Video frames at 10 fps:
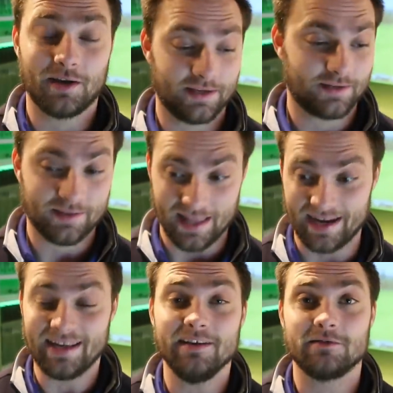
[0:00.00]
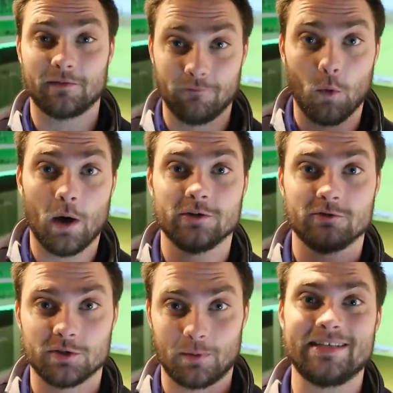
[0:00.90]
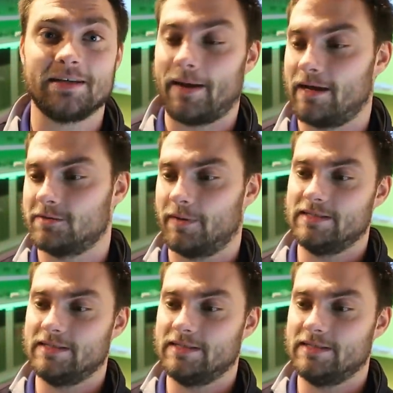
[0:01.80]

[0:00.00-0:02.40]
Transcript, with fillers: That, that leaves us four hundred and twenty pounds